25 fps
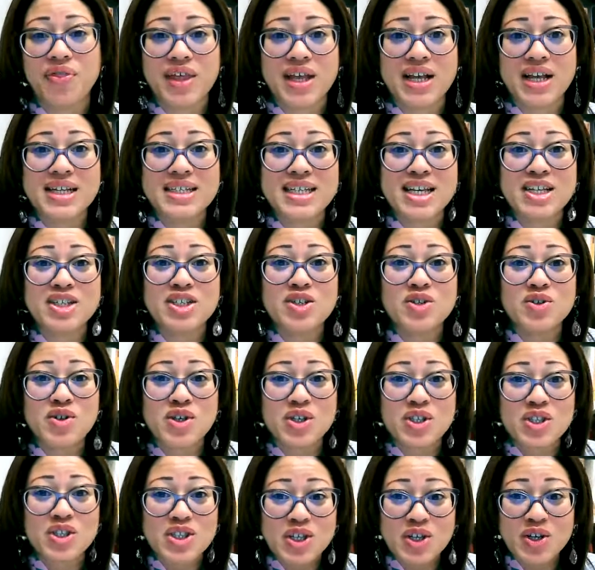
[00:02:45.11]
things that you
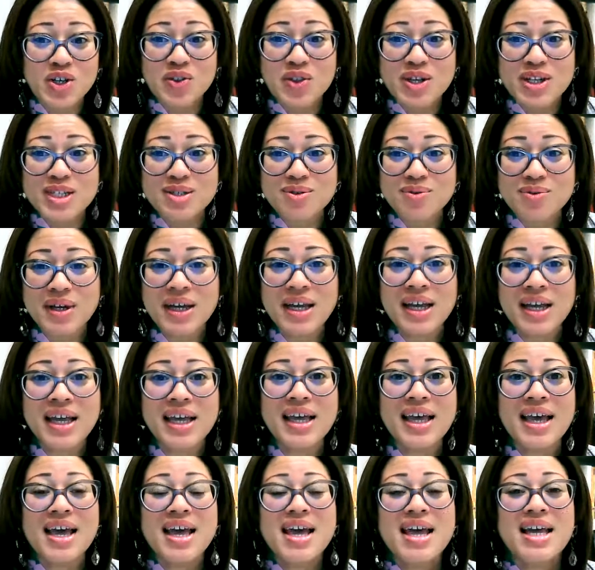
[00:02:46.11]
can do this week